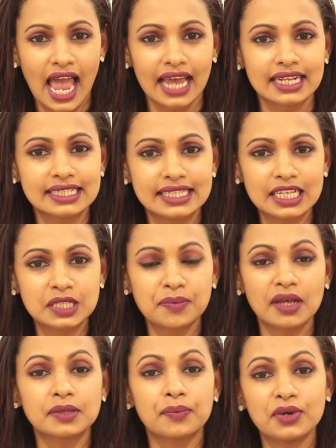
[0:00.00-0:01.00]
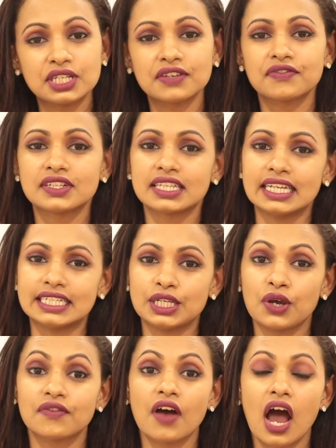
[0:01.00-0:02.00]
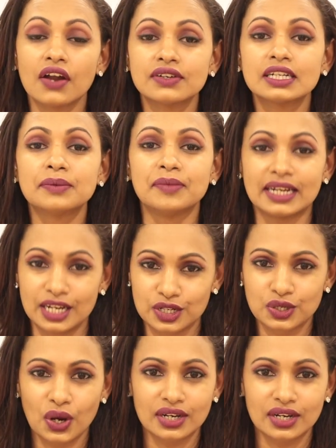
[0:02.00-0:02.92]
and a six-month bridging facility of $100 million.